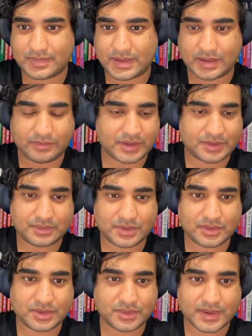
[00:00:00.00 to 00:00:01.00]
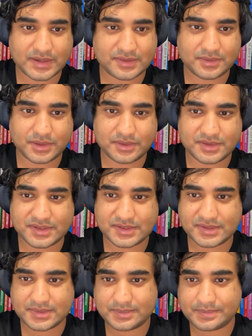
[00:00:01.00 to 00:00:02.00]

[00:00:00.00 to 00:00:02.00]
have a good UX for users.